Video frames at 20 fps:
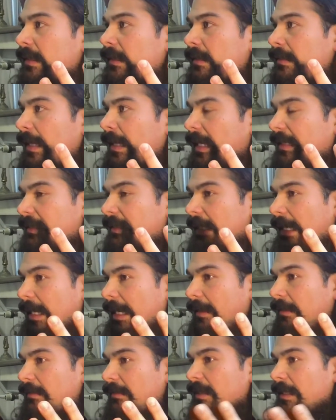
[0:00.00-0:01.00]
that
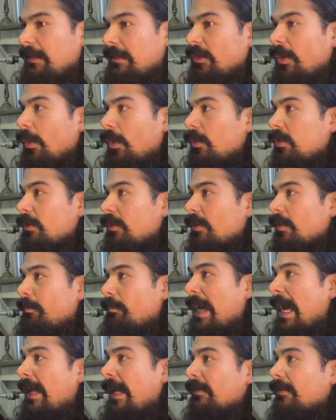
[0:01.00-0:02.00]
they can go through
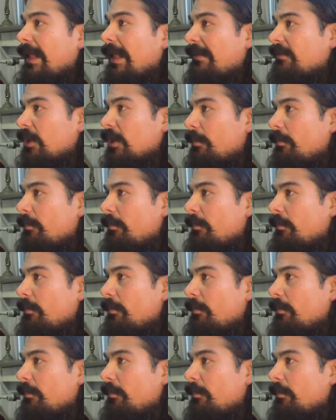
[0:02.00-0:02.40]
battle after